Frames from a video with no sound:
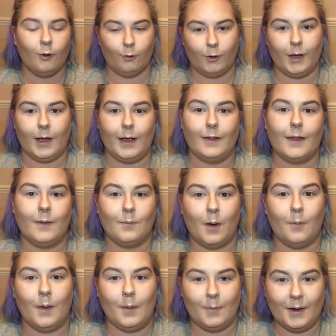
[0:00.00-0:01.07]
Okay, then
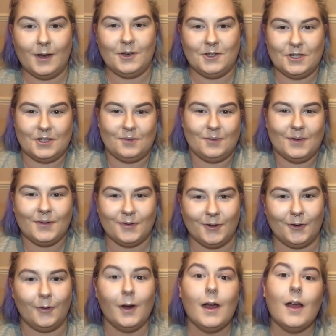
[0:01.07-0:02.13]
my memory just was
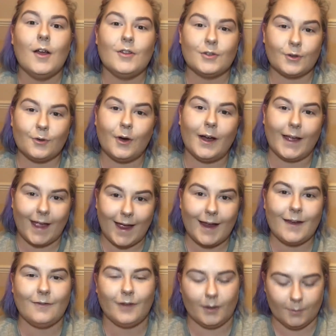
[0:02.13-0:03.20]
full. So
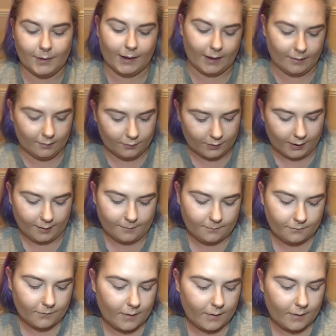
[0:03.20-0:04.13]
again, filming again, okay.